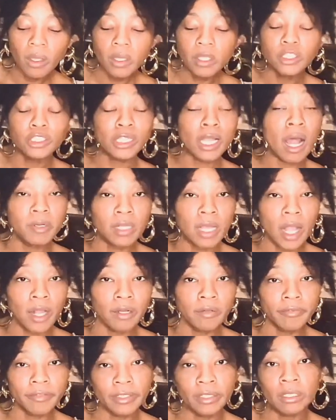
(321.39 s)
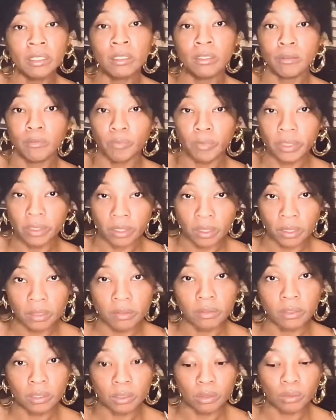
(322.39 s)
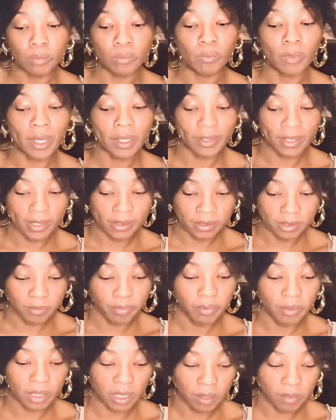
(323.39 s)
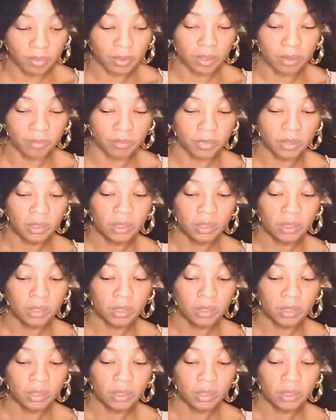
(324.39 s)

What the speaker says: Child pornography, we all know why that's a problem.